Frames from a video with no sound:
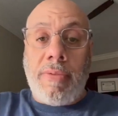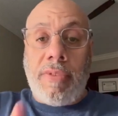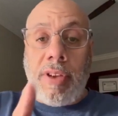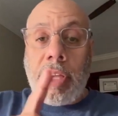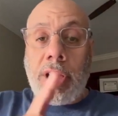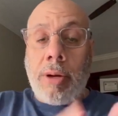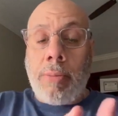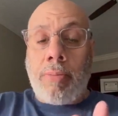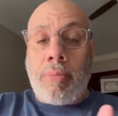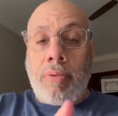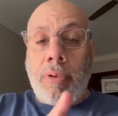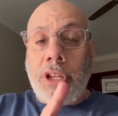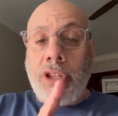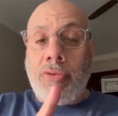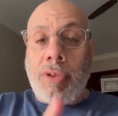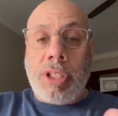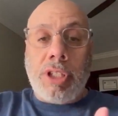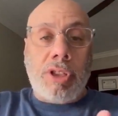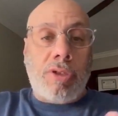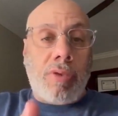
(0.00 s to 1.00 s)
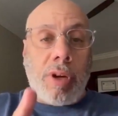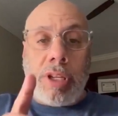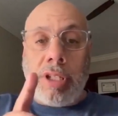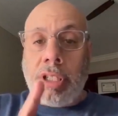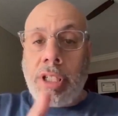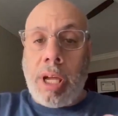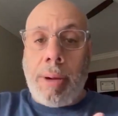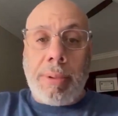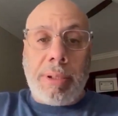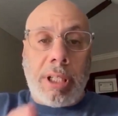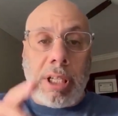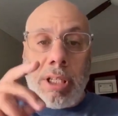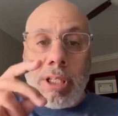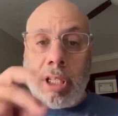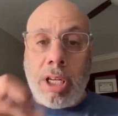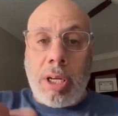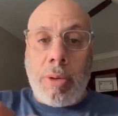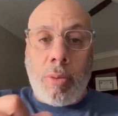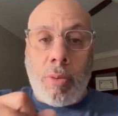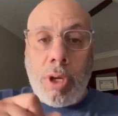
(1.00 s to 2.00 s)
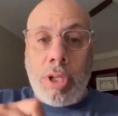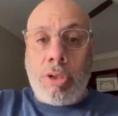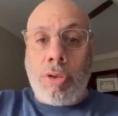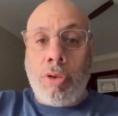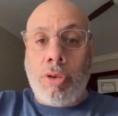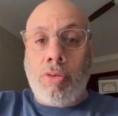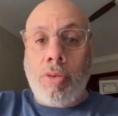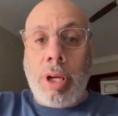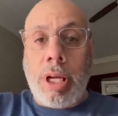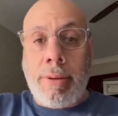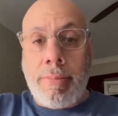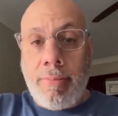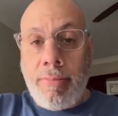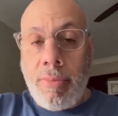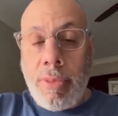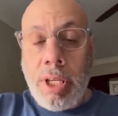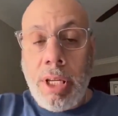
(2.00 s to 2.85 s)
Fingerprints, registration, everything done. One, two, three.